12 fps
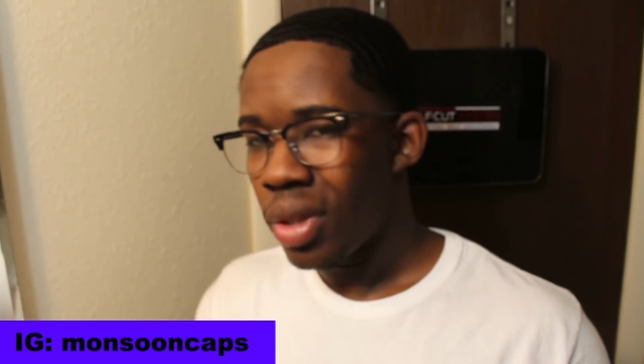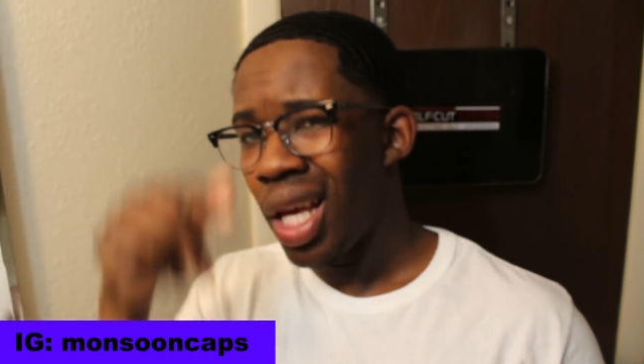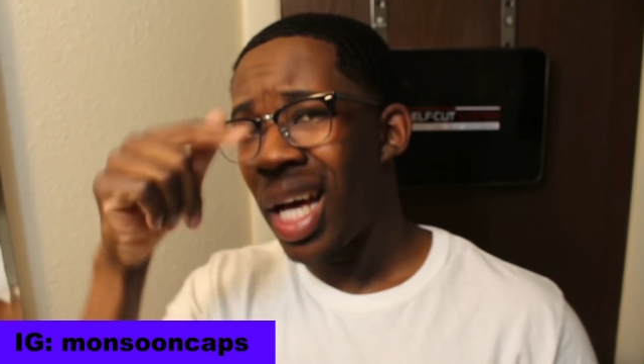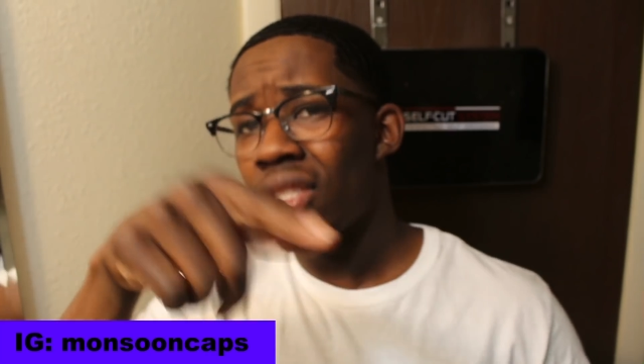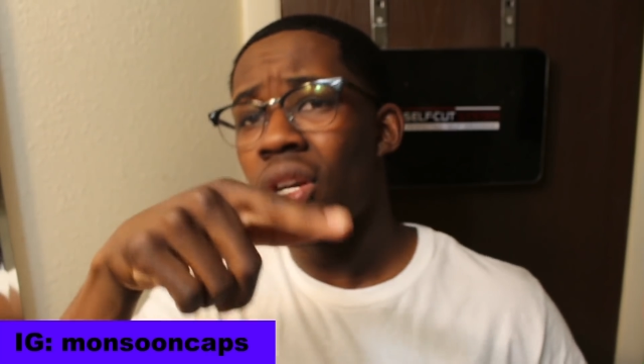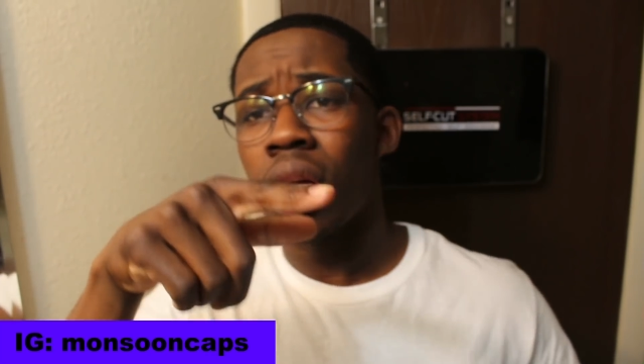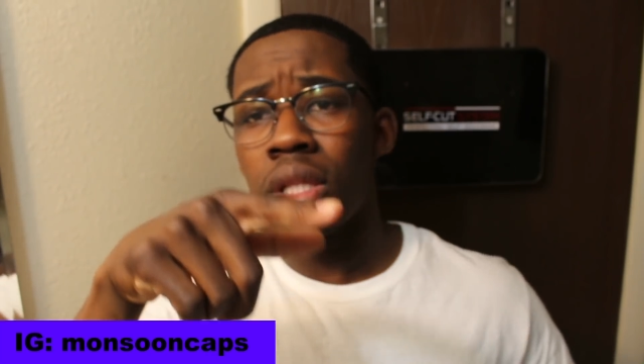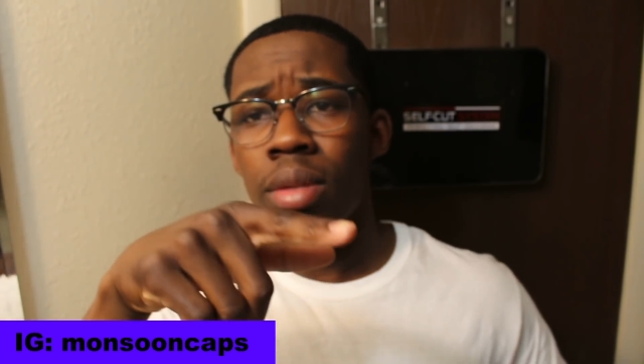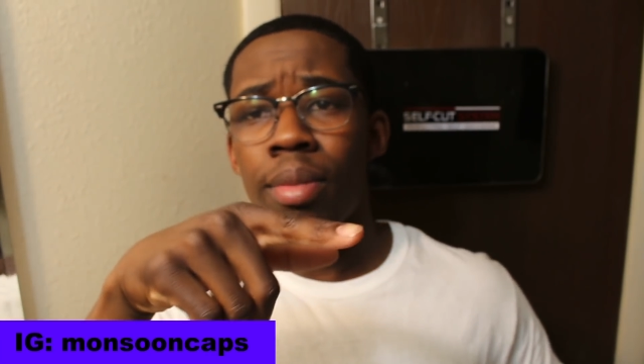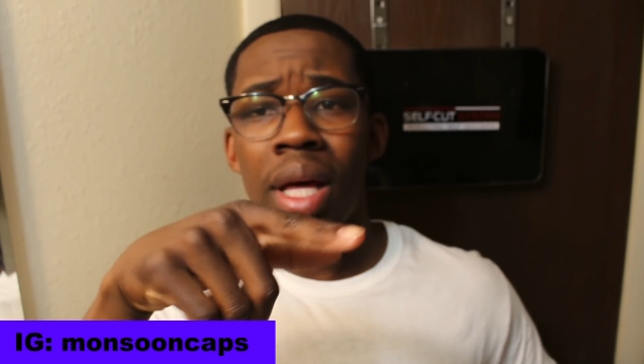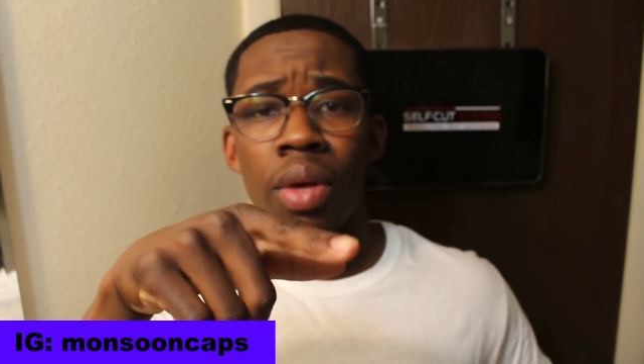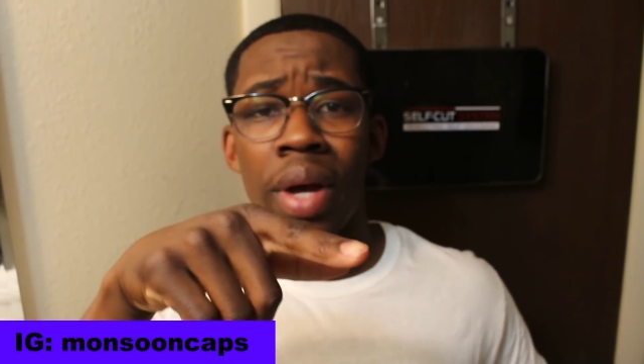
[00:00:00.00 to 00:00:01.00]
I talked to him,
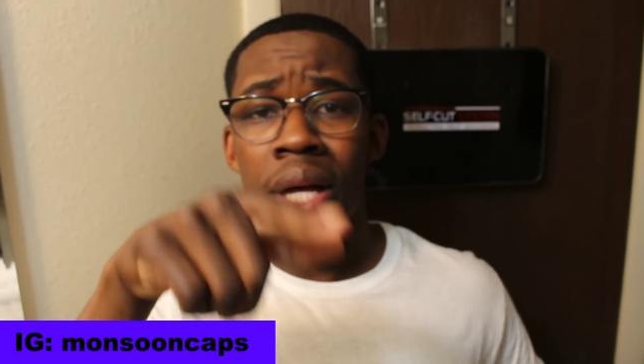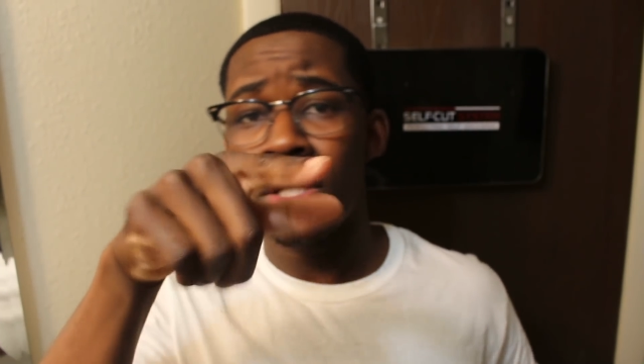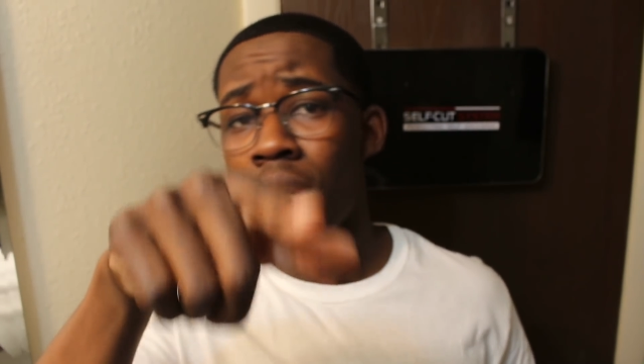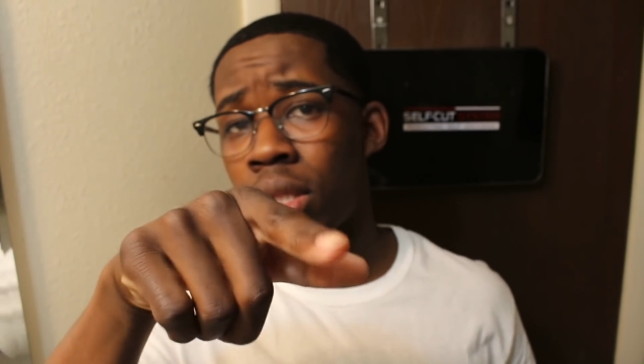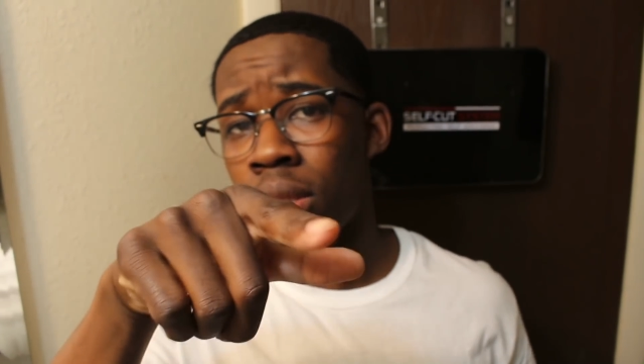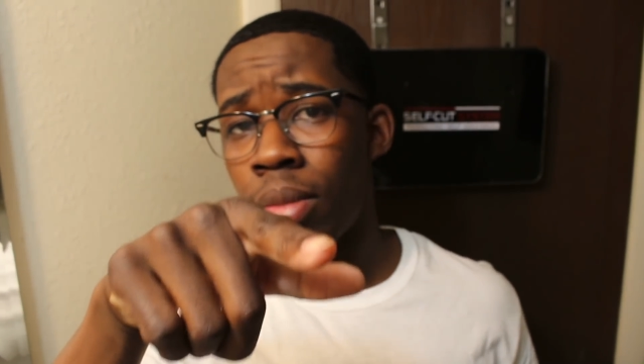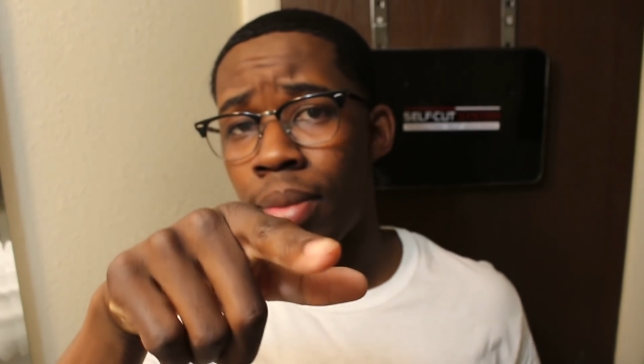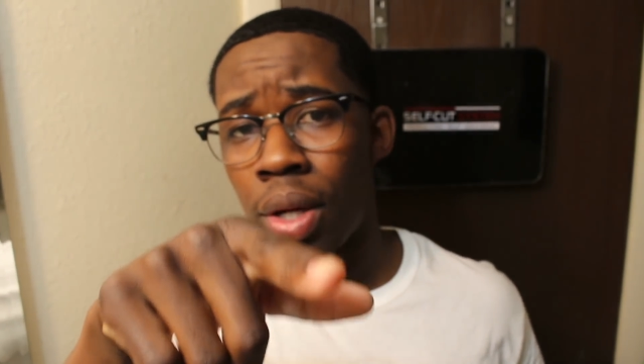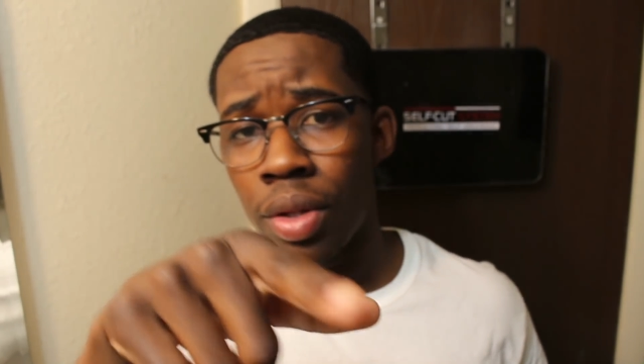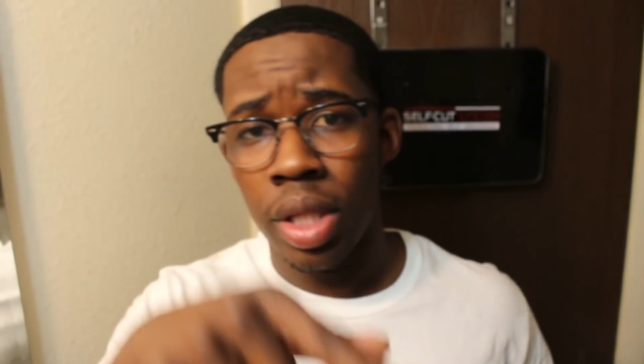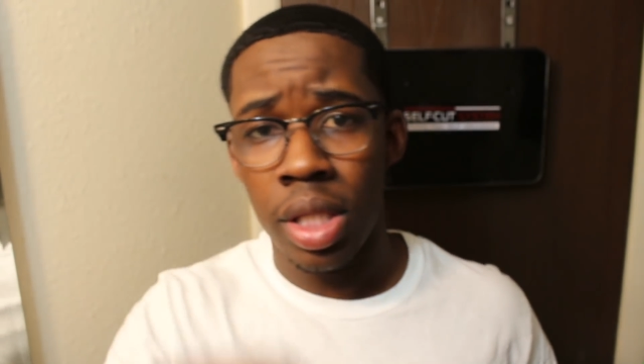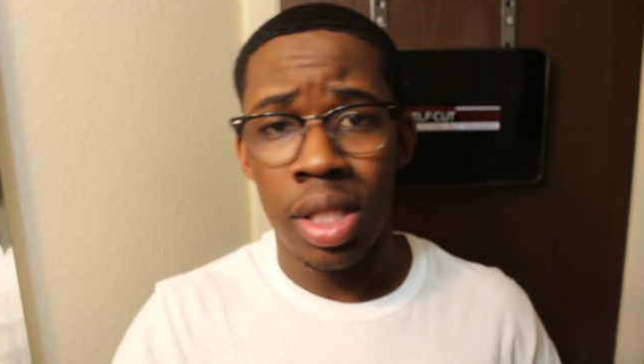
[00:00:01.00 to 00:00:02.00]
by the way, I talked to him
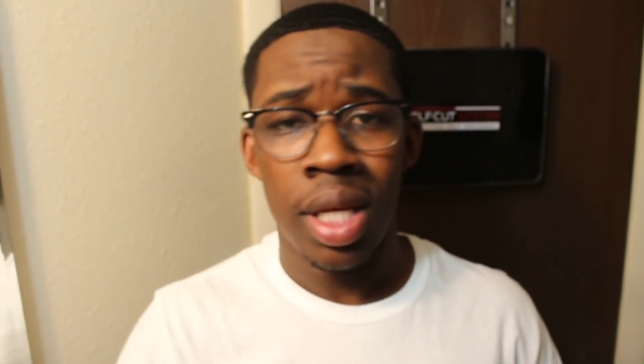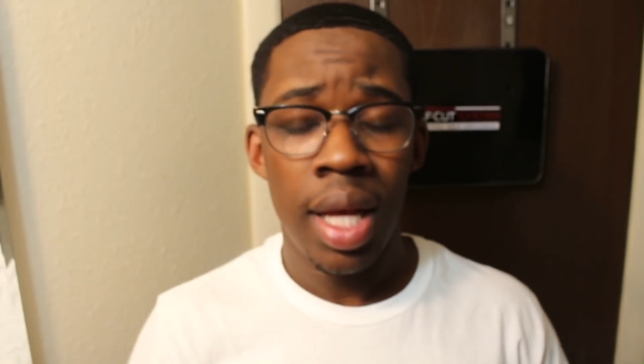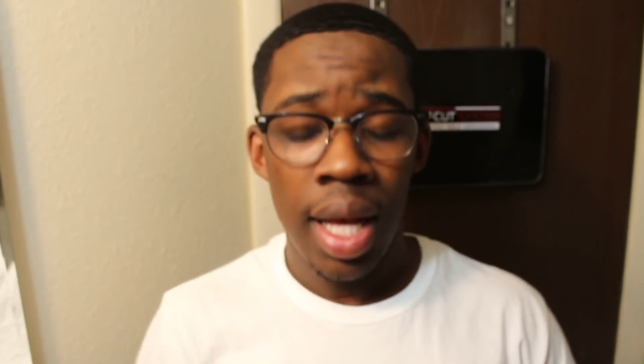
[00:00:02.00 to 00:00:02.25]
about this.